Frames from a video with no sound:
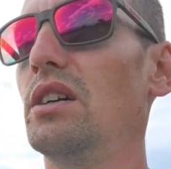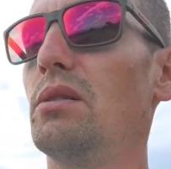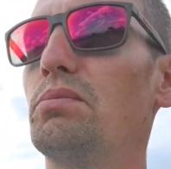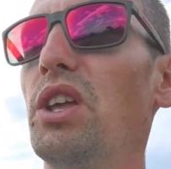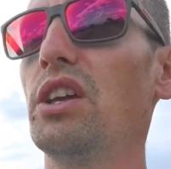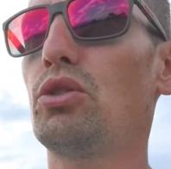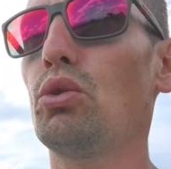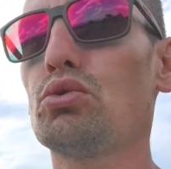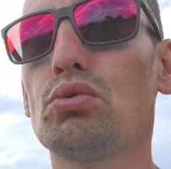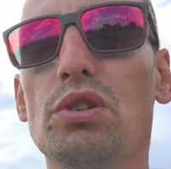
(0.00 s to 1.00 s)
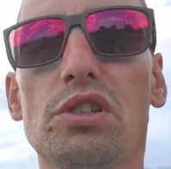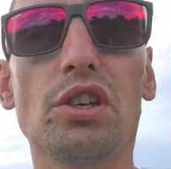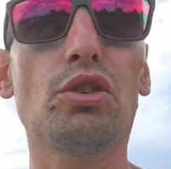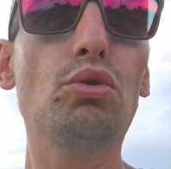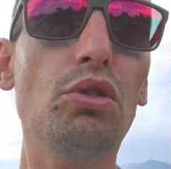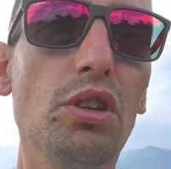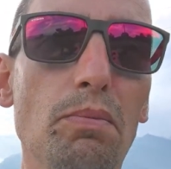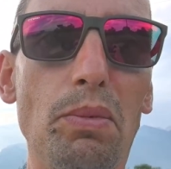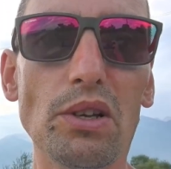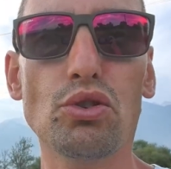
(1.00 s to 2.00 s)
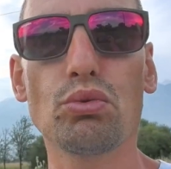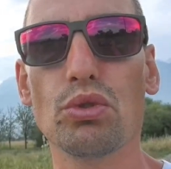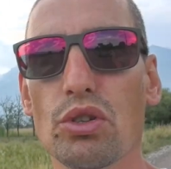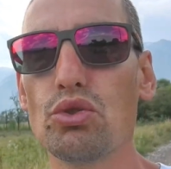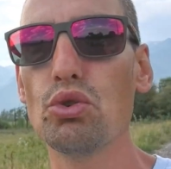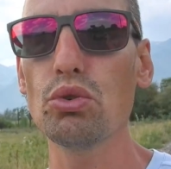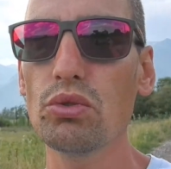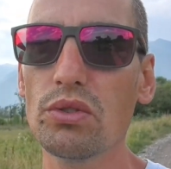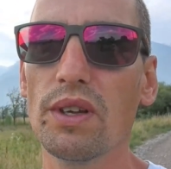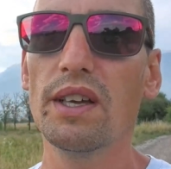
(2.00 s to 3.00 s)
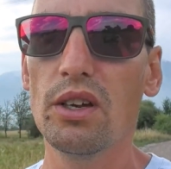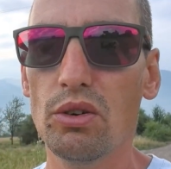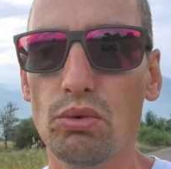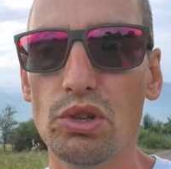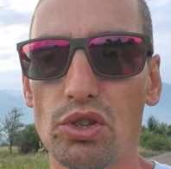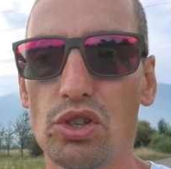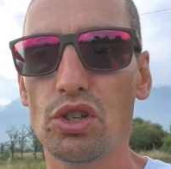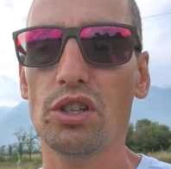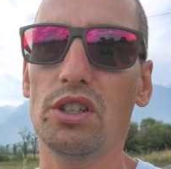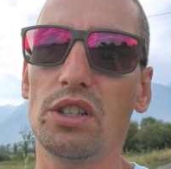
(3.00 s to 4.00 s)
update also the security patch to the June, which